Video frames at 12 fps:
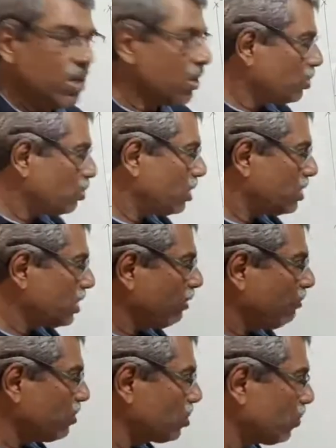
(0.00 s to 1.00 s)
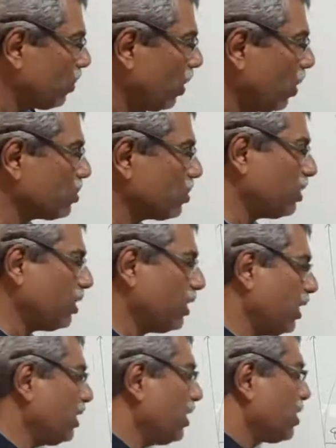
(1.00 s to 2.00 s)
So the safest velocity
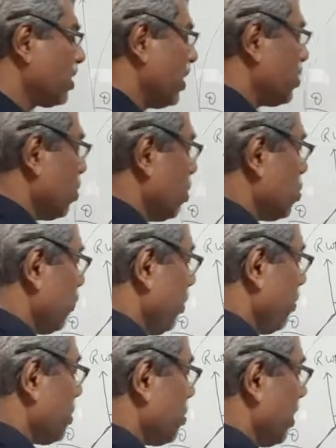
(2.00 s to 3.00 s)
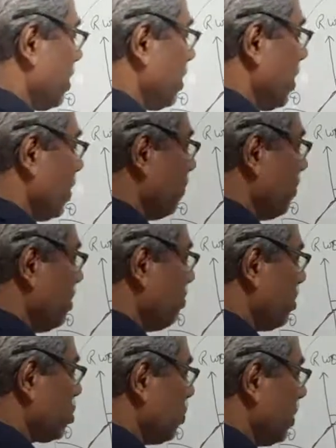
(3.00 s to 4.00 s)
in this case also we must write, V
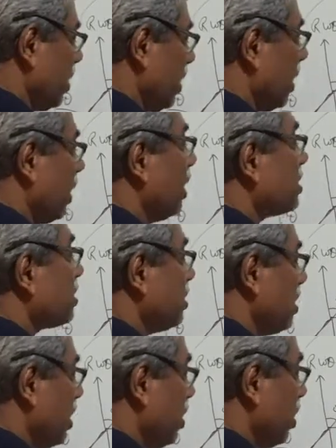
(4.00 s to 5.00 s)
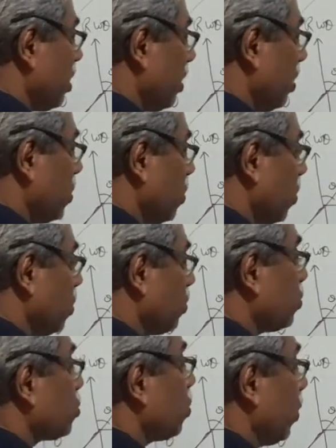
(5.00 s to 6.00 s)
must be less than or equal to
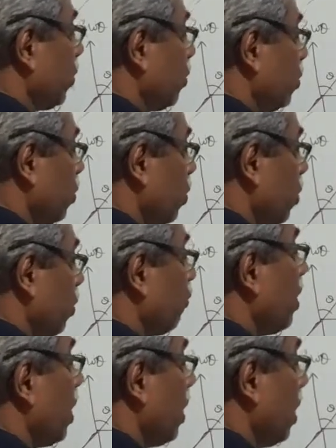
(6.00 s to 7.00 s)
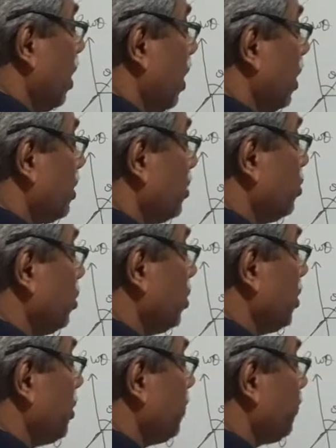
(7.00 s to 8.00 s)
square root of
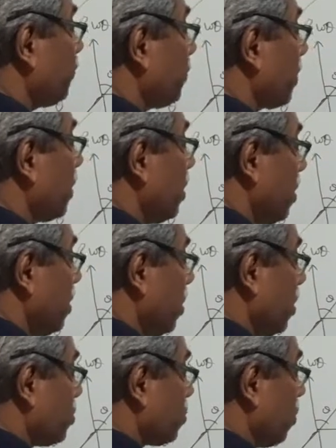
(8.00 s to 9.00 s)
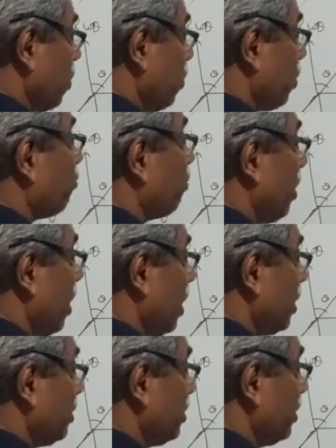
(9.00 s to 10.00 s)
RG plus square root of
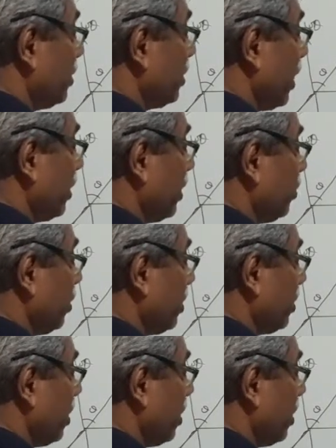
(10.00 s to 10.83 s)
RG tan theta.